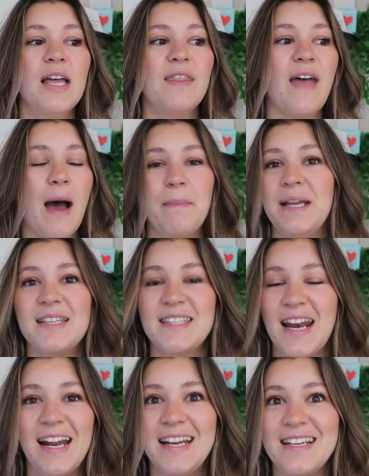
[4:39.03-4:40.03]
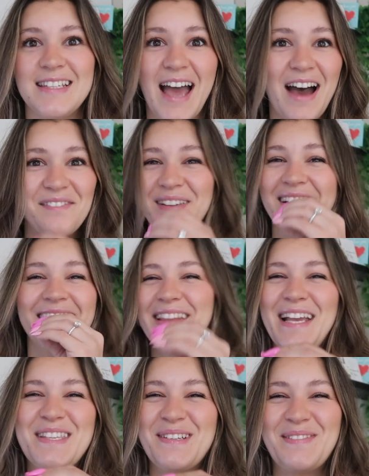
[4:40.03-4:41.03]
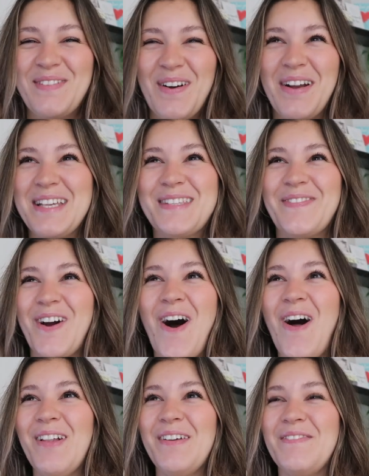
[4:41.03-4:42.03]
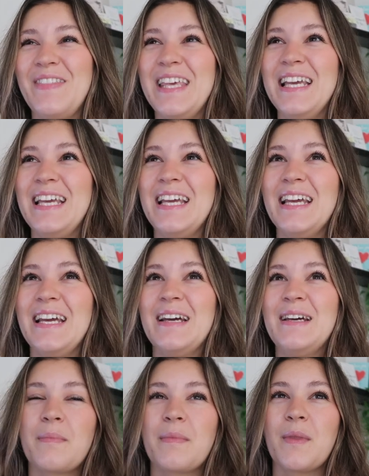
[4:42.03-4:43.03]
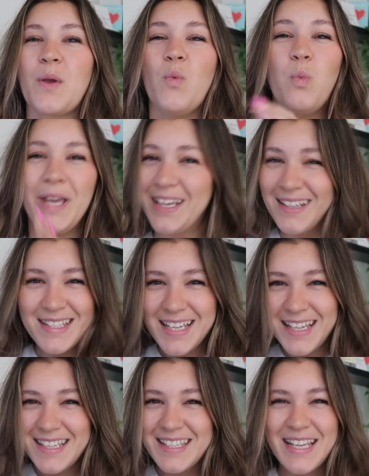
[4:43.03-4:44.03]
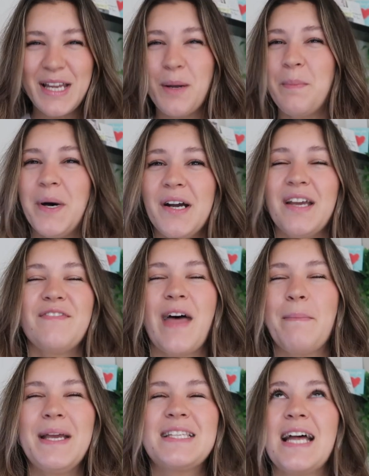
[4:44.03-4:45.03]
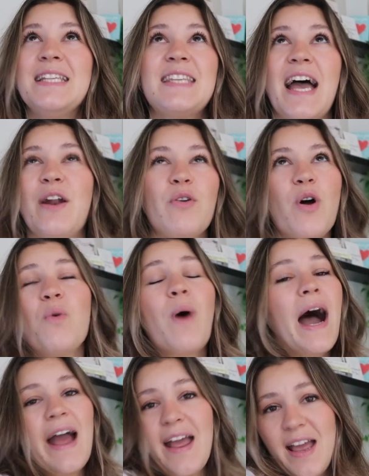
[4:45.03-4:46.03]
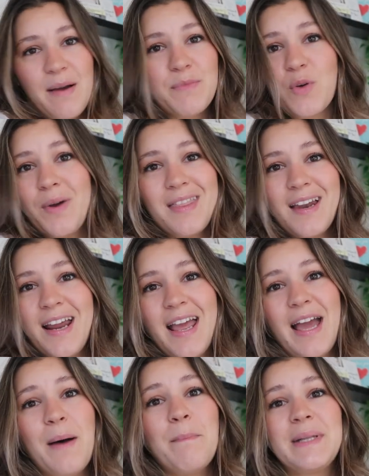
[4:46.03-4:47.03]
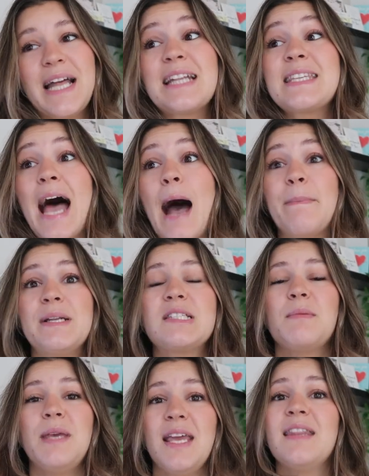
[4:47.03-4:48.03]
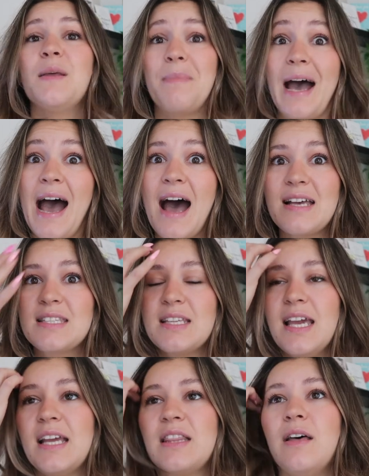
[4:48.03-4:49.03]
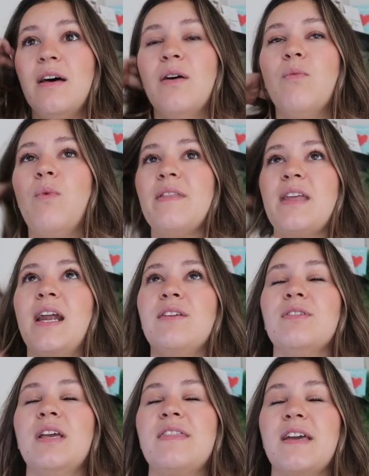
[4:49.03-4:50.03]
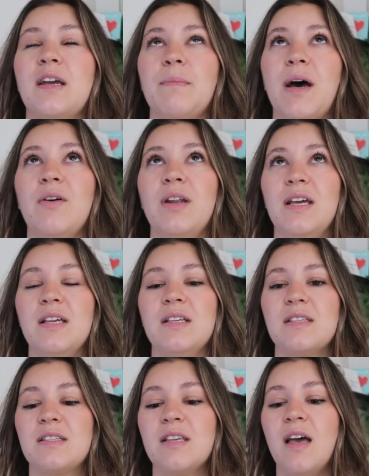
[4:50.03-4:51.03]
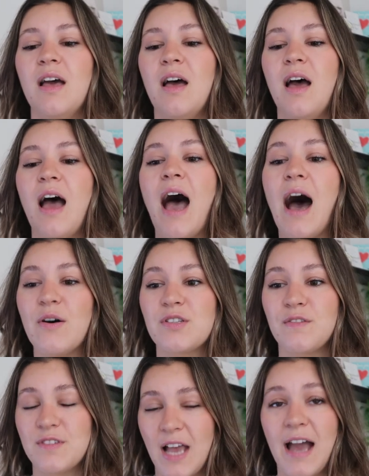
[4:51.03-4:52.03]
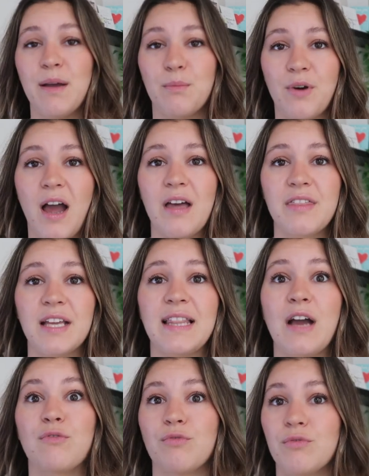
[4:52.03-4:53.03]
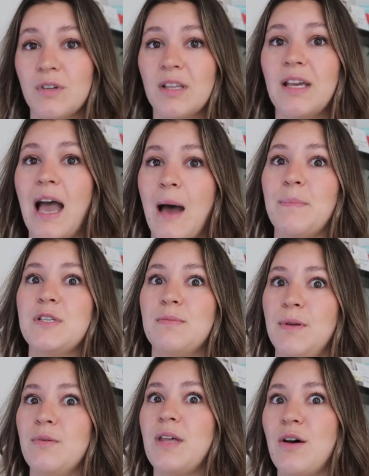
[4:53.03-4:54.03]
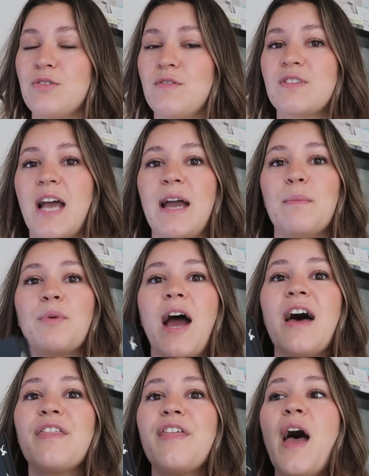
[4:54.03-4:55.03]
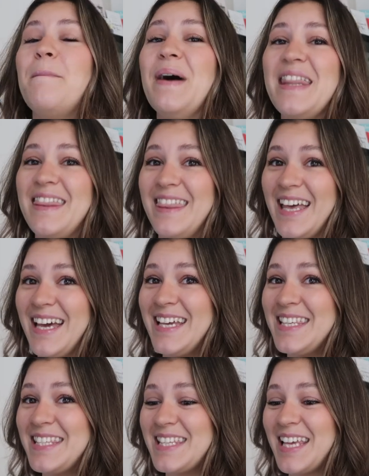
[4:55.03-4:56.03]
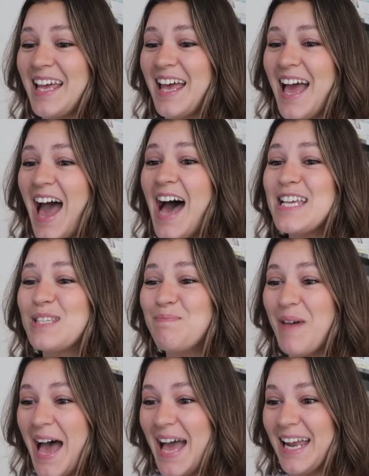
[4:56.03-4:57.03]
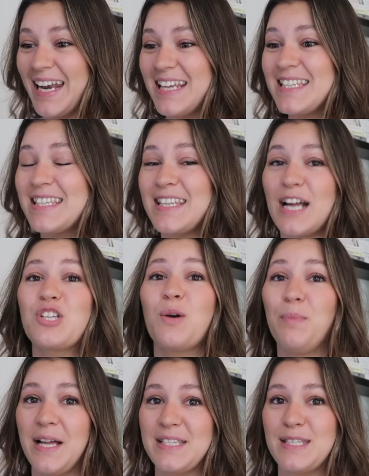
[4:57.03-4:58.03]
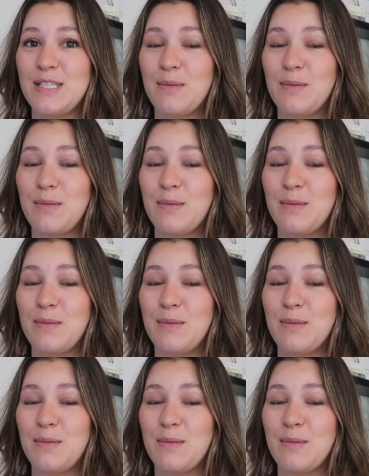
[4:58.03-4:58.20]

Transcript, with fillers: That means that I need to have like laser focus for all of the weaknesses in a book, if that makes sense. I don't know why I am the way that I am, but that's happened to me in the past. Like the one that I really think about is House of Sky and Breath. Like that really happened to me with House of Sky and Breath. But this has been such a pleasant